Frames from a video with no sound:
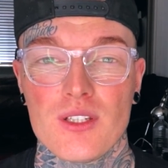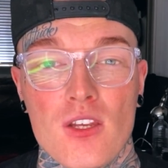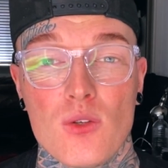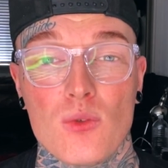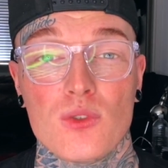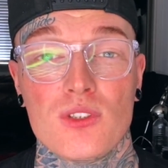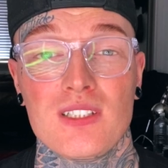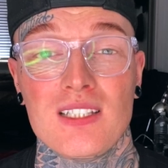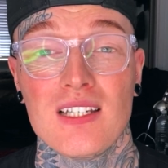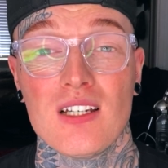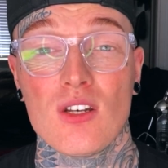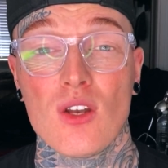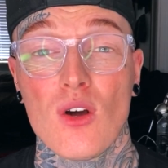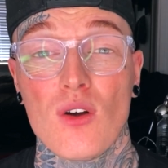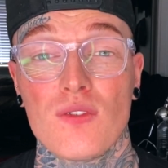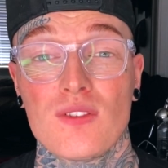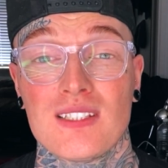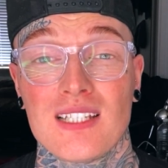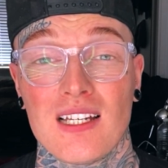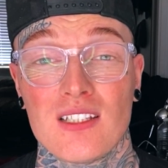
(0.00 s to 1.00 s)
You'll see a lot
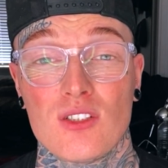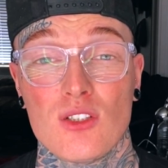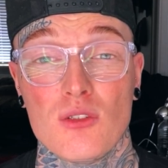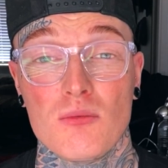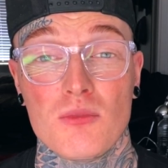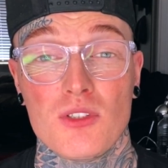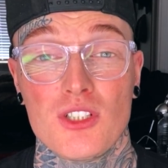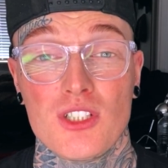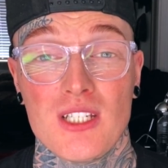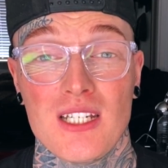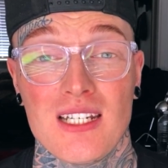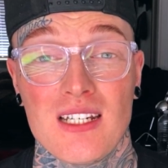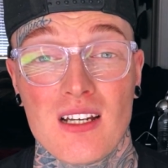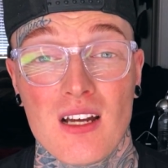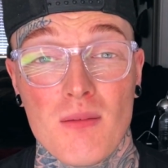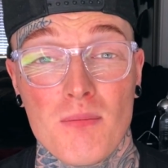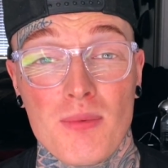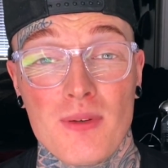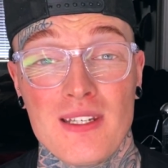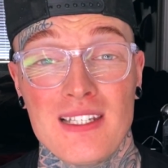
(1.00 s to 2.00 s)
of tattoo machine
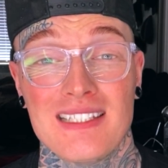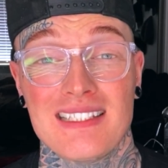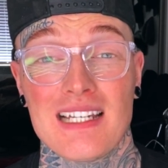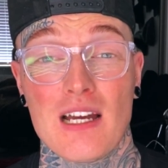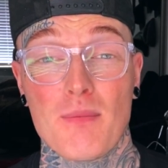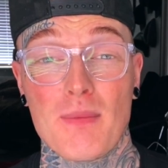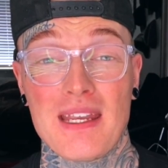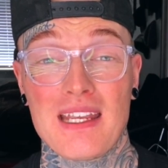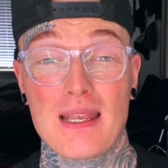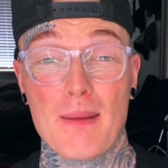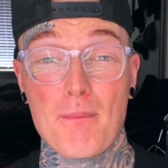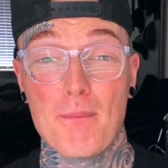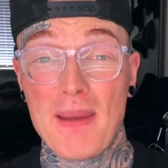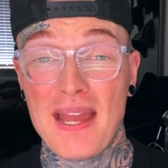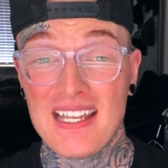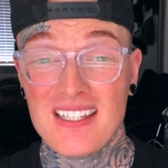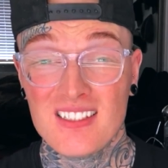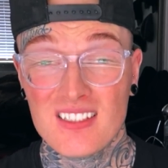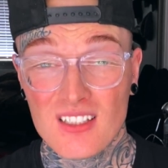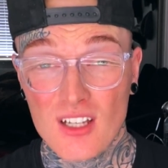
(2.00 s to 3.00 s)
companies now making
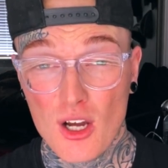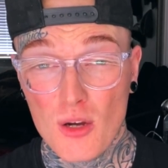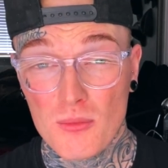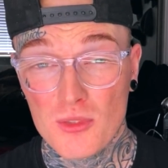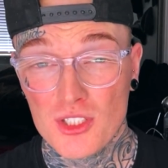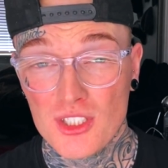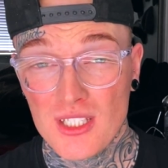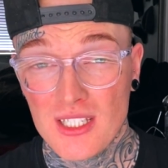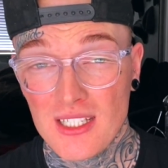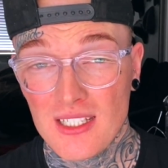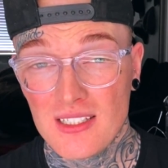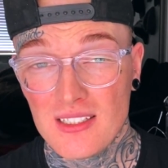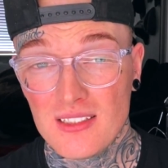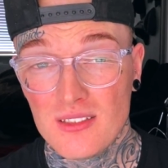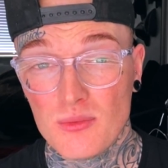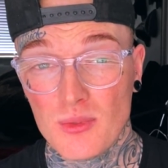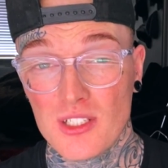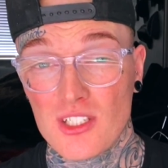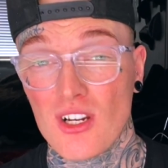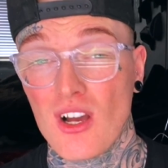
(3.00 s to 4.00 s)
pen style
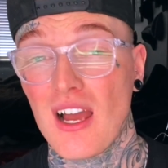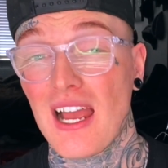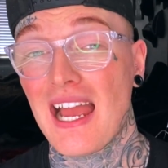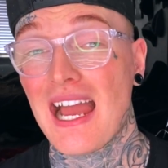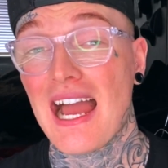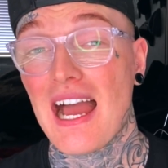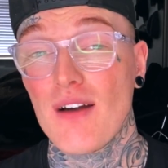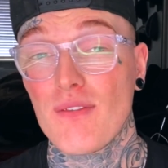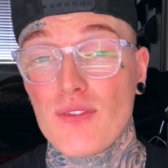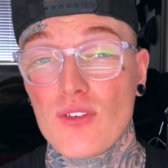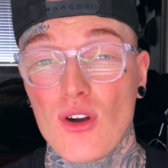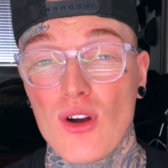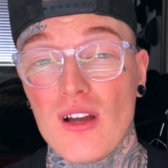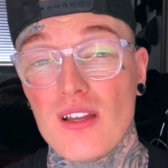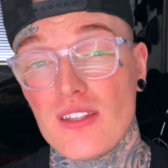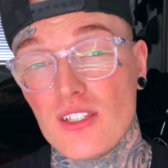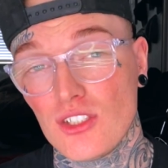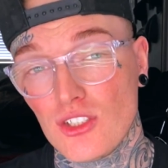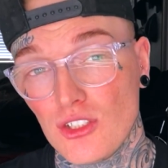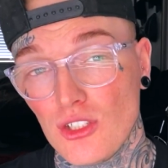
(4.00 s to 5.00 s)
machines, which I have got
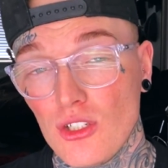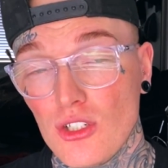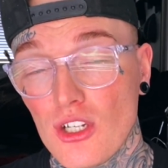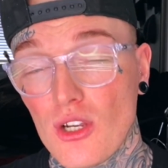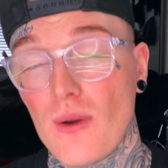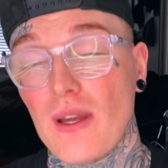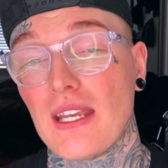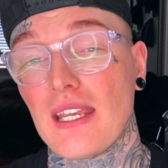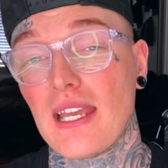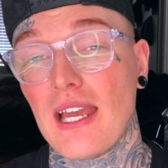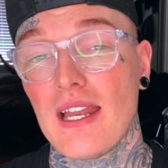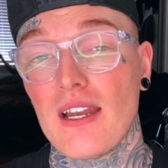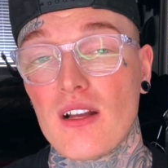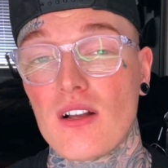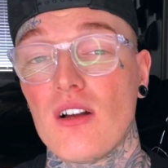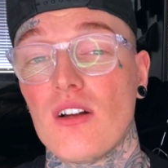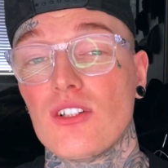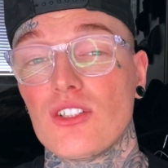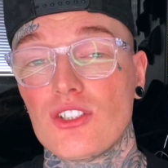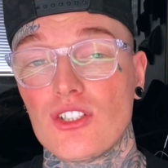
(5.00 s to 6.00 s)
at the studio. Again, I
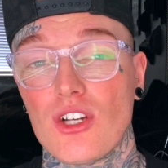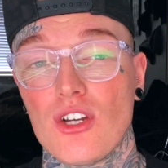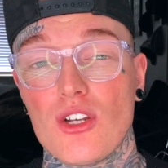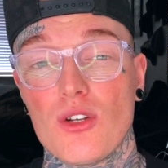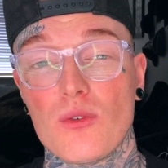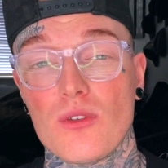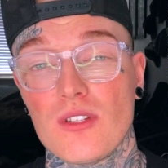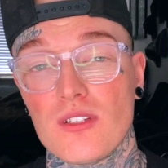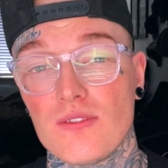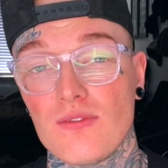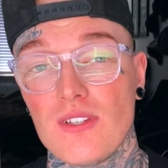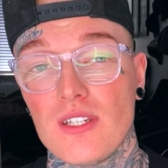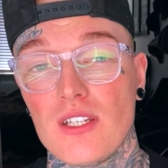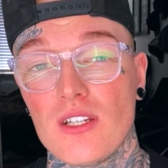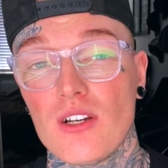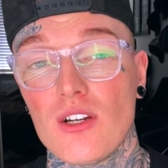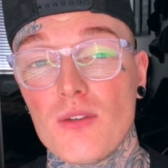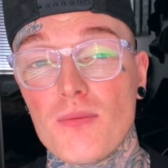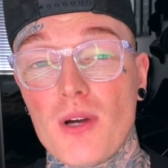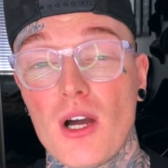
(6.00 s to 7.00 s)
can't show you on this
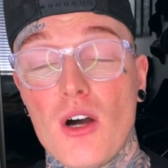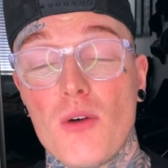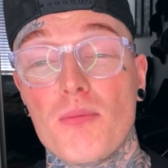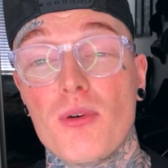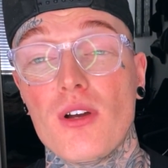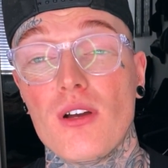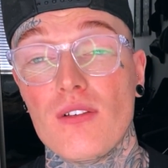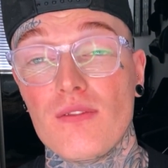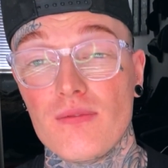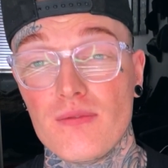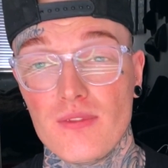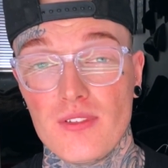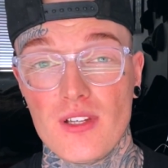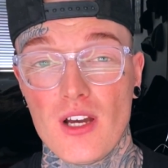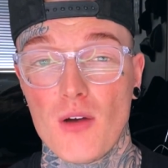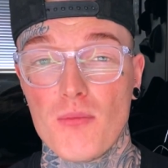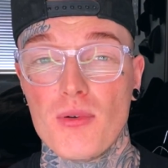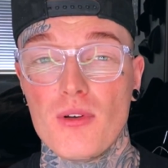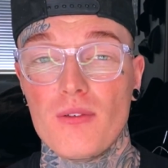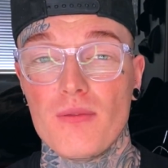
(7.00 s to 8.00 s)
video, but
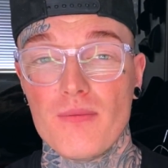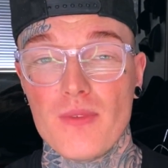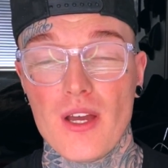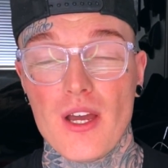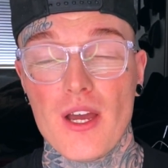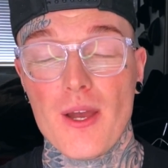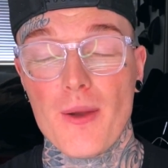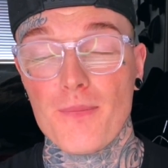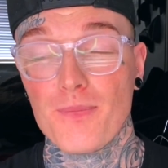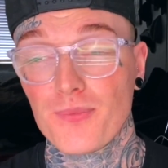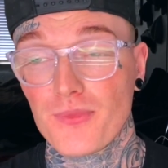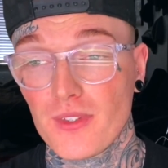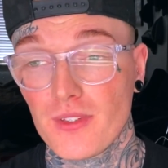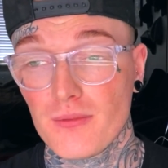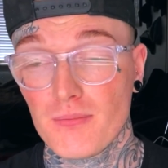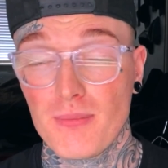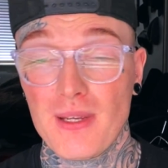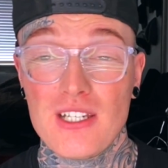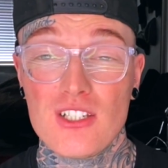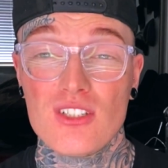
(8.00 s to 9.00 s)
I'll put
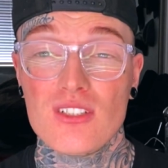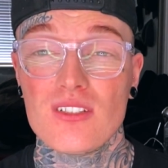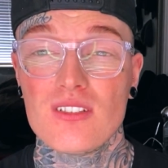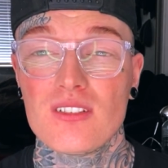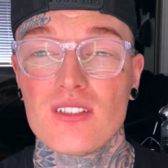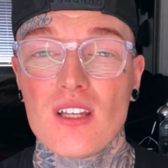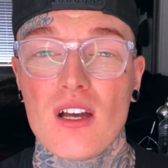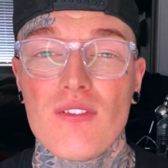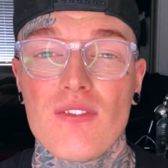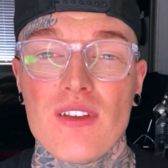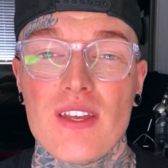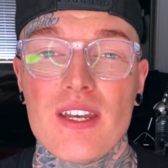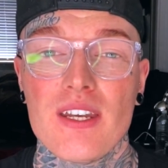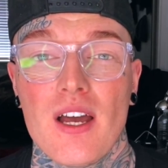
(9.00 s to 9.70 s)
pictures and stuff in.